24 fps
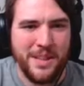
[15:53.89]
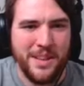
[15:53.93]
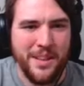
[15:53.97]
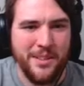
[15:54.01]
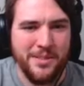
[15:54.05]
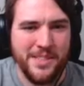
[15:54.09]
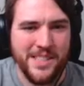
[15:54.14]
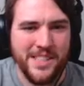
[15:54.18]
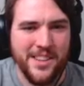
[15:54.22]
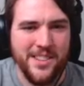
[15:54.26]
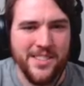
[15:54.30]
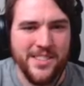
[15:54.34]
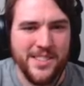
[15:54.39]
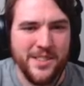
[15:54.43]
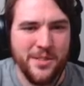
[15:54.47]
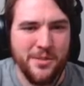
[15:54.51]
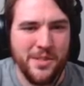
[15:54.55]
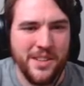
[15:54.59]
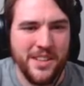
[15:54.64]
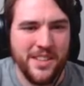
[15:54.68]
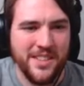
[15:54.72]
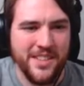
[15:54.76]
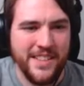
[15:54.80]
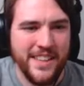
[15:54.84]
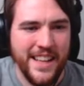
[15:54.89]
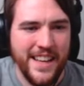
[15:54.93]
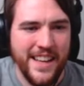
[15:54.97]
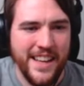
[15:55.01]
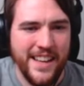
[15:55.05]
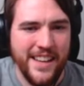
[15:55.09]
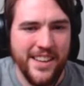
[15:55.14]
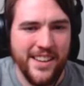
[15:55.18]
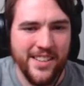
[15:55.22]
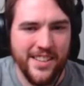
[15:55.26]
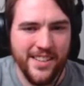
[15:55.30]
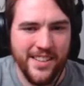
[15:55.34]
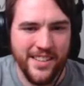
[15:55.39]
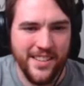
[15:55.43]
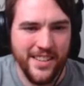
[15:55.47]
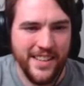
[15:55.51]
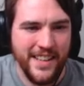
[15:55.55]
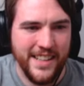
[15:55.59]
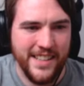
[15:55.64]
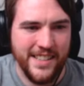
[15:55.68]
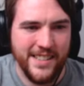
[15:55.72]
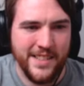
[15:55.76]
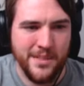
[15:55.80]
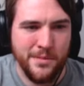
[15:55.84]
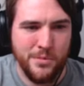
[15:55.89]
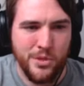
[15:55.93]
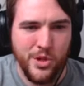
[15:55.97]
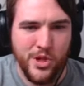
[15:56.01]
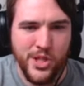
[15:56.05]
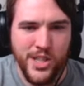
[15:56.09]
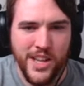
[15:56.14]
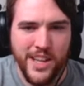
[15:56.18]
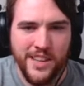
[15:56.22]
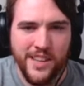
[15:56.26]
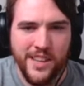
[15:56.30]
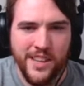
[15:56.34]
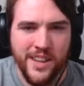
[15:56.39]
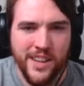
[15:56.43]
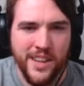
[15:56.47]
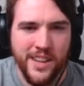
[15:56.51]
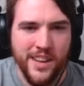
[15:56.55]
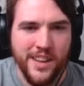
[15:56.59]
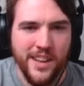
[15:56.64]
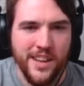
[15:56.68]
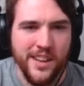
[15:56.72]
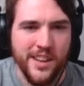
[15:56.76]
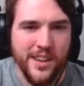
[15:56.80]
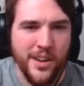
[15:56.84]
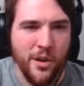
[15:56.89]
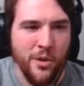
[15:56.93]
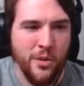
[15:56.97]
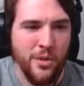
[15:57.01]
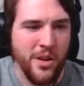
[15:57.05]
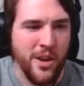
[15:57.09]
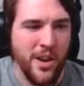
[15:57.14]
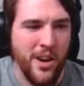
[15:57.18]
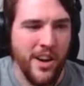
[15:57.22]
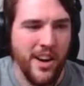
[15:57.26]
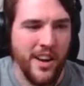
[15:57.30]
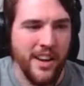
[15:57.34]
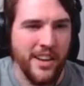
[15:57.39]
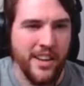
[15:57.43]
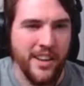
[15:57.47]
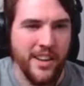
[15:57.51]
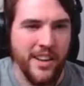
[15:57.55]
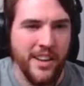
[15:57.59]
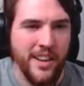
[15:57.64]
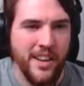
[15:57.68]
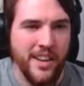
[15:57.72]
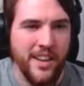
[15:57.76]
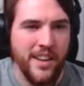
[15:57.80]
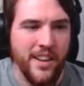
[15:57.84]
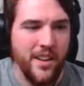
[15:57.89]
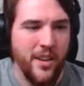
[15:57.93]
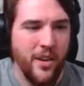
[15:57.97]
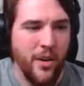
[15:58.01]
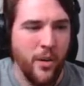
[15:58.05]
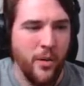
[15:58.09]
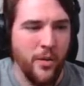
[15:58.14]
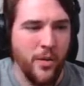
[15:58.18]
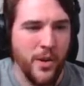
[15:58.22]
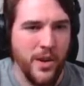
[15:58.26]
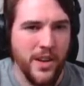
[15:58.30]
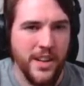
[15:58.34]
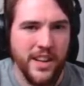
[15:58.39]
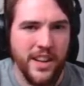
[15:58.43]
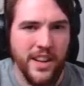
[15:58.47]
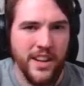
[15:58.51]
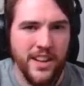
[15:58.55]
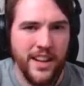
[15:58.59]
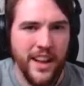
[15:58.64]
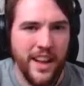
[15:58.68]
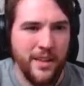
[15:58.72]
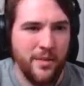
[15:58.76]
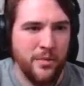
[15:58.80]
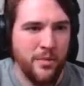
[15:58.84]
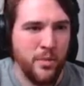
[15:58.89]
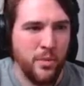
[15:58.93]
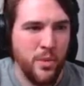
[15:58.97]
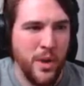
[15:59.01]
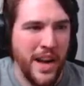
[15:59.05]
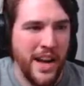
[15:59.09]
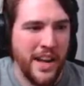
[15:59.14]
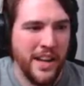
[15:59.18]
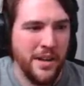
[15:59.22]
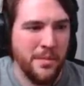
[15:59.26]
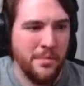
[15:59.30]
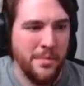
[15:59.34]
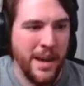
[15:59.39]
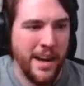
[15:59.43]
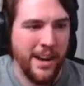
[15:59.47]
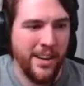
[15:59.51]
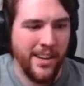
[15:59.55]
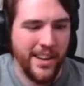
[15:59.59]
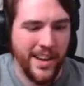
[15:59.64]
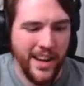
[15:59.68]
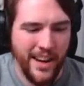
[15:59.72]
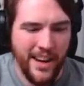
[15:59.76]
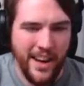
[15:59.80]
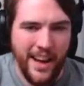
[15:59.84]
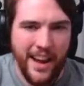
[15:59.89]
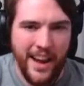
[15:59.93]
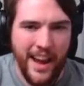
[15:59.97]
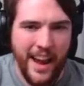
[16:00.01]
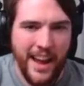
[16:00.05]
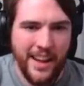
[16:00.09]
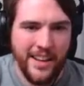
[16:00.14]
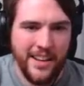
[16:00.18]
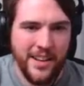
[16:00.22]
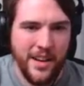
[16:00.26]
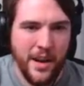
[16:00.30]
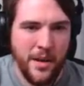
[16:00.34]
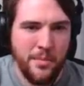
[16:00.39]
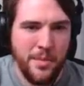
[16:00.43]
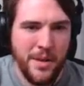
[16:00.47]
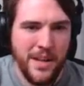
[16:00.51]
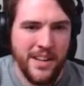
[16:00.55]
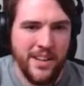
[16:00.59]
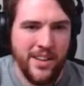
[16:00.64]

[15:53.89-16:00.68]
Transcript: there was also clearly some shit going on over in that random area I ended up in